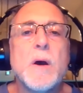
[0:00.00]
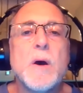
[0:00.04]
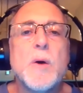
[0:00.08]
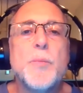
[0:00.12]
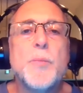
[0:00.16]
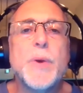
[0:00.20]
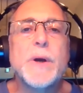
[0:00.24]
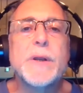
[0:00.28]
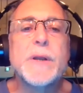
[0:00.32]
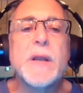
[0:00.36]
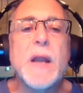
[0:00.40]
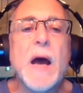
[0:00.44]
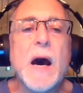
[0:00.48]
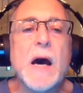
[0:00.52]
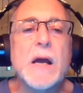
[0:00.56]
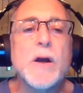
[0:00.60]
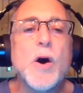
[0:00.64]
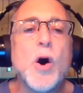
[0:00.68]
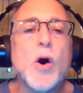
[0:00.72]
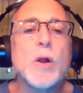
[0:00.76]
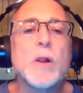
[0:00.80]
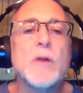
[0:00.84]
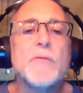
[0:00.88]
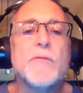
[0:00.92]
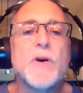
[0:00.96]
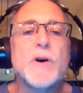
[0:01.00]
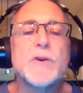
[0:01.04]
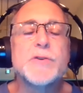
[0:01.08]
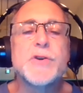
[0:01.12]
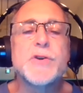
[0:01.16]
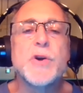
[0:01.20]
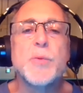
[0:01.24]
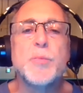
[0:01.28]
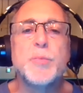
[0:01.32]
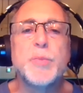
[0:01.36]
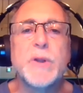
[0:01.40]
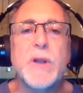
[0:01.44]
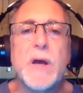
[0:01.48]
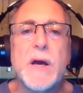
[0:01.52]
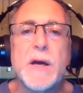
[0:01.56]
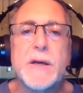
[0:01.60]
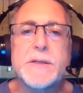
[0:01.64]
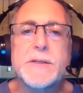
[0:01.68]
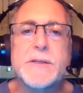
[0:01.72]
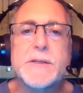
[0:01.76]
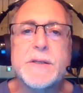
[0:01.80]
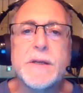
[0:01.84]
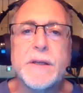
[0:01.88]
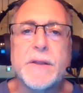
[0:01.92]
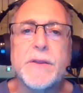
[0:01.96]
But not all of us are
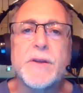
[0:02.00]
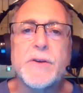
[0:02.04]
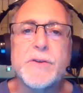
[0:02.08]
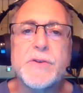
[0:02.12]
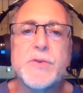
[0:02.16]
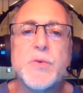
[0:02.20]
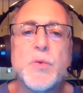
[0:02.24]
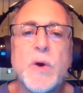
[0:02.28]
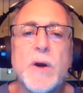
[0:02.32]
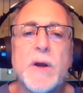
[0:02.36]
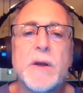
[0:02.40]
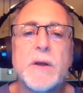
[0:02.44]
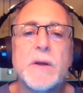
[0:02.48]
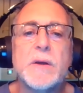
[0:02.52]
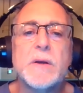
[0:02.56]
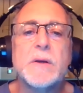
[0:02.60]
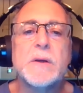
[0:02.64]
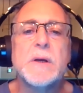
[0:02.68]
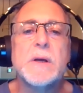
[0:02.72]
blessed in this way.